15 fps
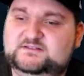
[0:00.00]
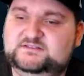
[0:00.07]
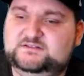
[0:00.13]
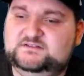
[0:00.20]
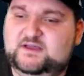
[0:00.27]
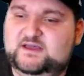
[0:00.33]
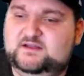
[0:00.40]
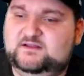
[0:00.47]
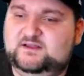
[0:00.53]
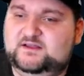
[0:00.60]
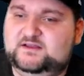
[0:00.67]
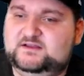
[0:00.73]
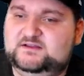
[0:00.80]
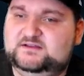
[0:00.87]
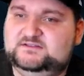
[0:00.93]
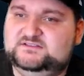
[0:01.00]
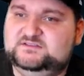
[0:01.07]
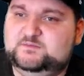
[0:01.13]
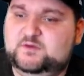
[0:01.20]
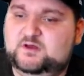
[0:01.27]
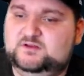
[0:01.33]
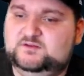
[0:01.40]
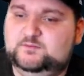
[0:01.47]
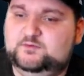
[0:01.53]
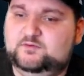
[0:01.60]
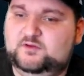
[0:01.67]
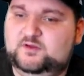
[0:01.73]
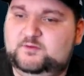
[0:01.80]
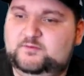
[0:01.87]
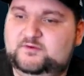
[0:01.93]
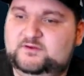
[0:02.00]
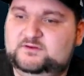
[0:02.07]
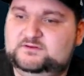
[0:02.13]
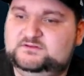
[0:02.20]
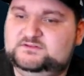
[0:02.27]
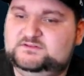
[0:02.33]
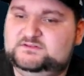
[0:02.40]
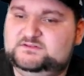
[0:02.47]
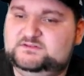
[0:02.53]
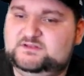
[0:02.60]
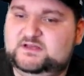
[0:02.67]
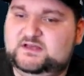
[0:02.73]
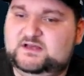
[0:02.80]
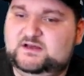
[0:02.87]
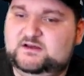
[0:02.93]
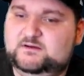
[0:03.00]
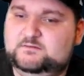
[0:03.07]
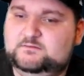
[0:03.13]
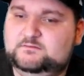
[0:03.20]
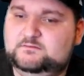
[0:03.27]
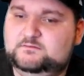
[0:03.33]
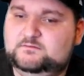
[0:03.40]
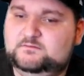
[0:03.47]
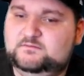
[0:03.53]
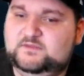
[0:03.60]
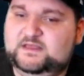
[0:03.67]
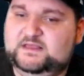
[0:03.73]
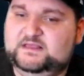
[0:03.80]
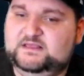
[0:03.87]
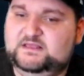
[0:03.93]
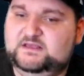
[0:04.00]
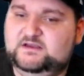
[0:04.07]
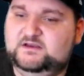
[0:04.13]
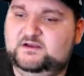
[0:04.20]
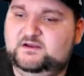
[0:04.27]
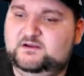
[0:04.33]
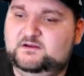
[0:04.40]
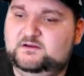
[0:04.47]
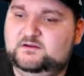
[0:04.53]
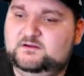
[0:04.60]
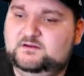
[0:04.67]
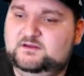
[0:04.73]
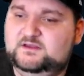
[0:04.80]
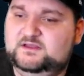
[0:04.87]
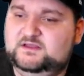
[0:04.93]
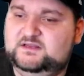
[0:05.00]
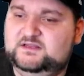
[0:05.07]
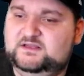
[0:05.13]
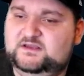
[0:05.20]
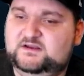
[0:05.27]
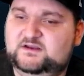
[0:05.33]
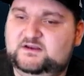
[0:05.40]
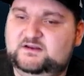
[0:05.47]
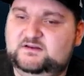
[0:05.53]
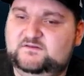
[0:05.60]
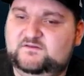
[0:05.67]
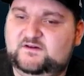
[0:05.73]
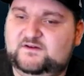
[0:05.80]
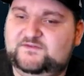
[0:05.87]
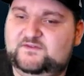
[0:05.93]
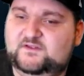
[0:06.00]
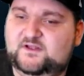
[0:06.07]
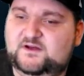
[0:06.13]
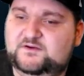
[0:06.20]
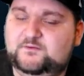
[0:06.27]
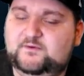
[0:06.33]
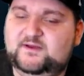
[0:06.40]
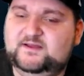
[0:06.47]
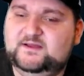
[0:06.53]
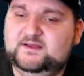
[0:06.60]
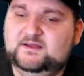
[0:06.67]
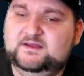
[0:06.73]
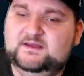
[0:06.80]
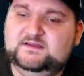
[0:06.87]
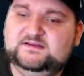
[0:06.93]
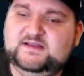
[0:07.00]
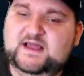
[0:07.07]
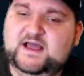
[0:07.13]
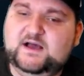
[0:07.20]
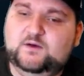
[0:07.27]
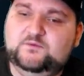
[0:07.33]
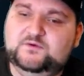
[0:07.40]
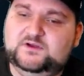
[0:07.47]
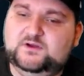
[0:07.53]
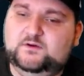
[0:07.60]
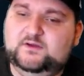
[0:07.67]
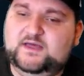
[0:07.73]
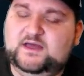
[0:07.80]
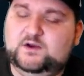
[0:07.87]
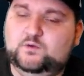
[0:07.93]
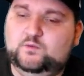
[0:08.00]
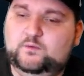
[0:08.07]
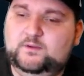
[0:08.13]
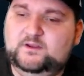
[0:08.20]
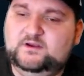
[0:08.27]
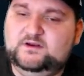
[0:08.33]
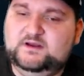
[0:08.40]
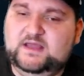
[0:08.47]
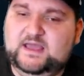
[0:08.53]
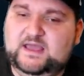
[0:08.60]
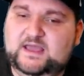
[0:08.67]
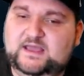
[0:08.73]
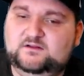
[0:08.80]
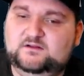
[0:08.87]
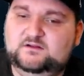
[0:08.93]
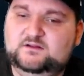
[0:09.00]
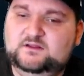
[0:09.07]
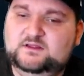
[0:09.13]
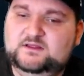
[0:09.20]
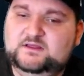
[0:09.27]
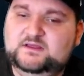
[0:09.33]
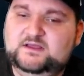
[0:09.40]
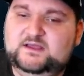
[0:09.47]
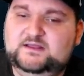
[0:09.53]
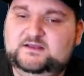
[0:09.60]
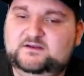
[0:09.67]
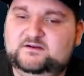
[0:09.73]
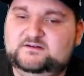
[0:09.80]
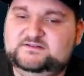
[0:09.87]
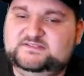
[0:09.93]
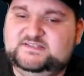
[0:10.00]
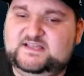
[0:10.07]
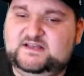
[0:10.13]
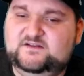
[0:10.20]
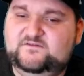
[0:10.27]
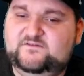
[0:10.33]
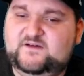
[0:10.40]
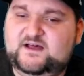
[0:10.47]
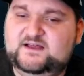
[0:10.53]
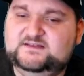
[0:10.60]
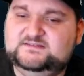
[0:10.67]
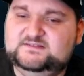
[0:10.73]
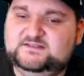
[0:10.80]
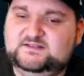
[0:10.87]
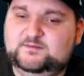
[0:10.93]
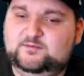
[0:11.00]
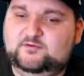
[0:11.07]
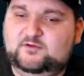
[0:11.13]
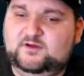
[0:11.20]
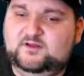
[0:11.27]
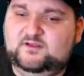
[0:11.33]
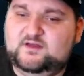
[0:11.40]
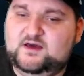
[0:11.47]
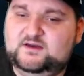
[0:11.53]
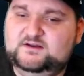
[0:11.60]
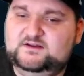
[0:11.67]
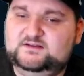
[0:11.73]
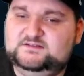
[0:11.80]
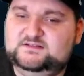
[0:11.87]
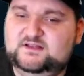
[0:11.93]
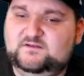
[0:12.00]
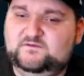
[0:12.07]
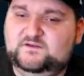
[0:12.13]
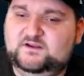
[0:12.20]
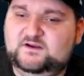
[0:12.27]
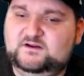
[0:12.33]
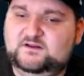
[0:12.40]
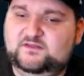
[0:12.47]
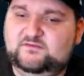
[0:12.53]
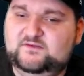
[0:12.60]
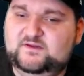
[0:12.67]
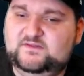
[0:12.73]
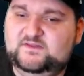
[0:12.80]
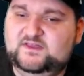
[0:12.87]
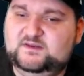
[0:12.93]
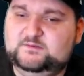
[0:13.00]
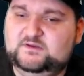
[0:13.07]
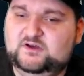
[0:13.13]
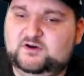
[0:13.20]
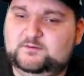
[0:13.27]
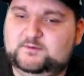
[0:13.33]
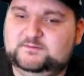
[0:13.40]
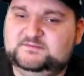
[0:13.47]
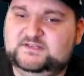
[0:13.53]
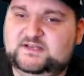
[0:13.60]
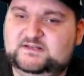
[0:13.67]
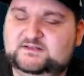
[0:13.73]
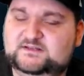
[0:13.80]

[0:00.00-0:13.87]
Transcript: had like a small deployment, um, like here, and you fought the long way. Now we're going at a weird angle, and you're incentivized to deploy a lot of your stuff here to threaten the enemy home objective.